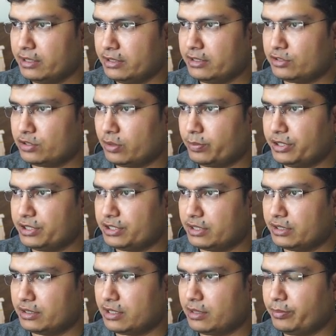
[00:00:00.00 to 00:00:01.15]
this
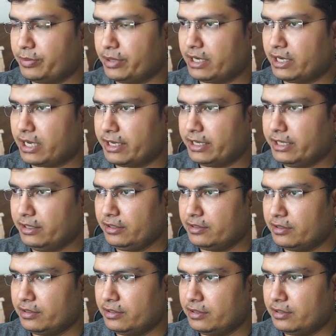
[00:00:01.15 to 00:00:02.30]
operation, compare I
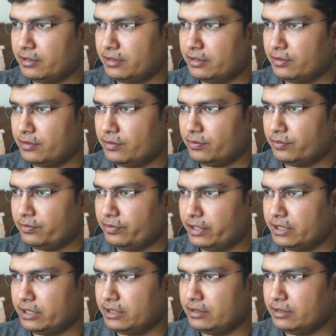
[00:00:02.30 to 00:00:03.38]
with